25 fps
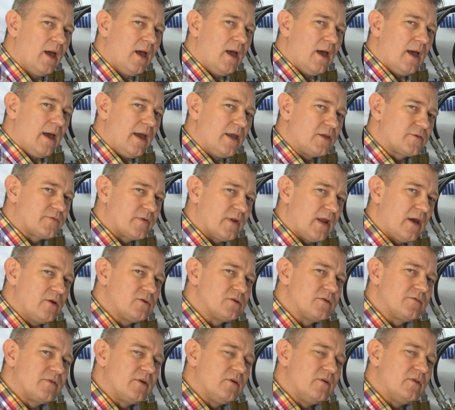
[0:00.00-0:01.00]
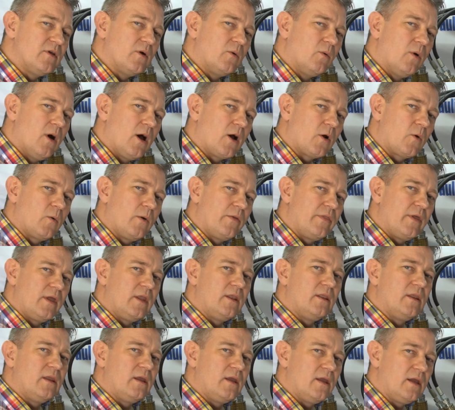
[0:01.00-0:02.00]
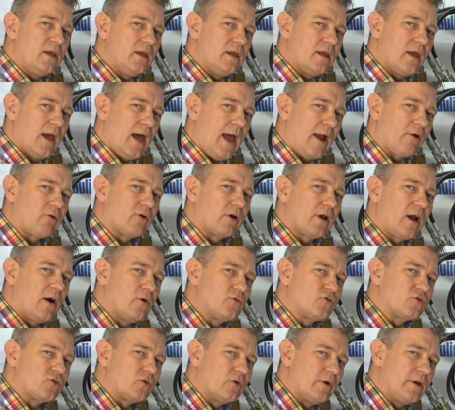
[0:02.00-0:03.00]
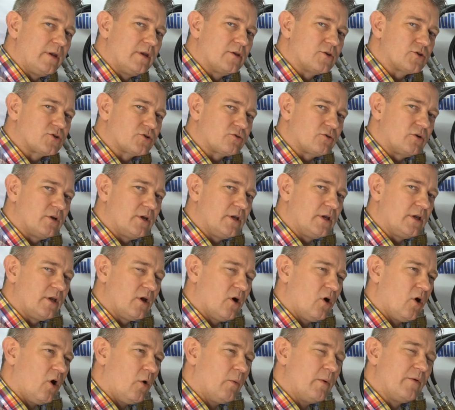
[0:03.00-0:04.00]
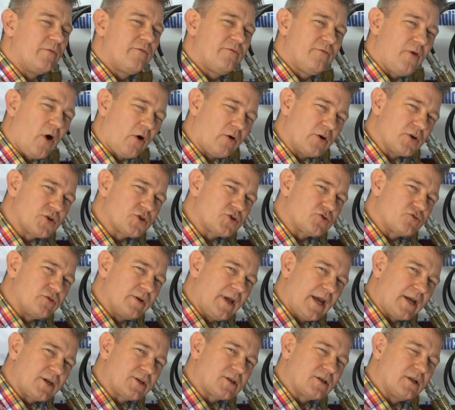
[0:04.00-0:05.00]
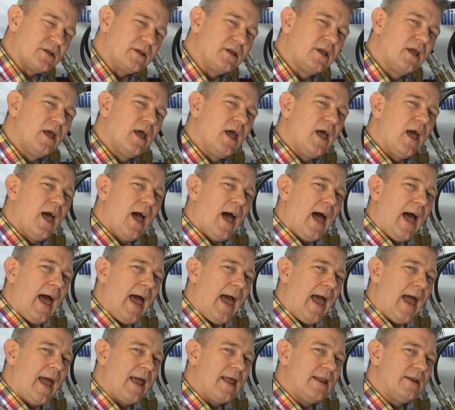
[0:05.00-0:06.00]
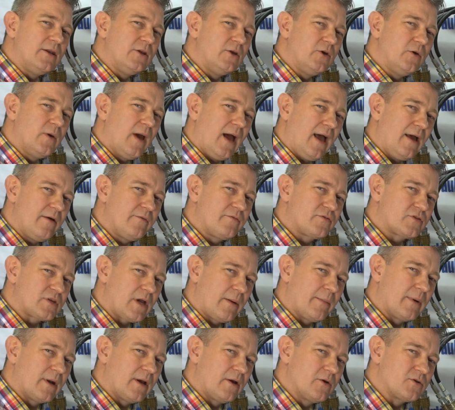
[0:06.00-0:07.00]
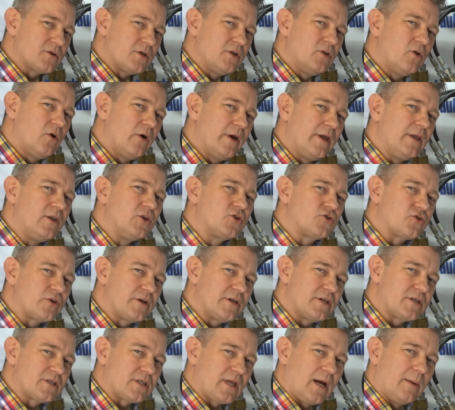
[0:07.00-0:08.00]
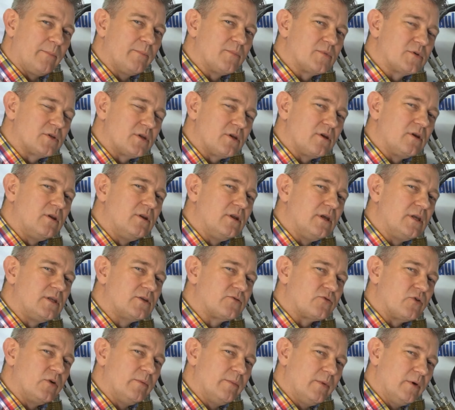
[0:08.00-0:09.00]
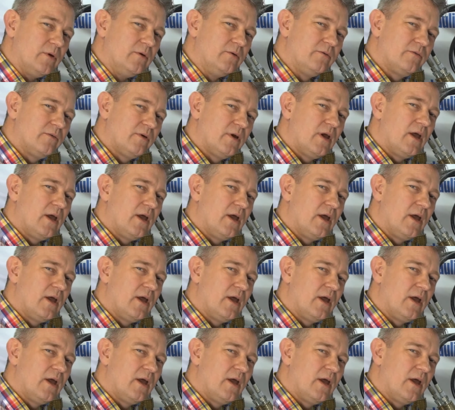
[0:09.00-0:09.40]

It's for those of you that work within the agricultural industry or with forestry actually, and you have some of those annoying tree stumps that you need to remove,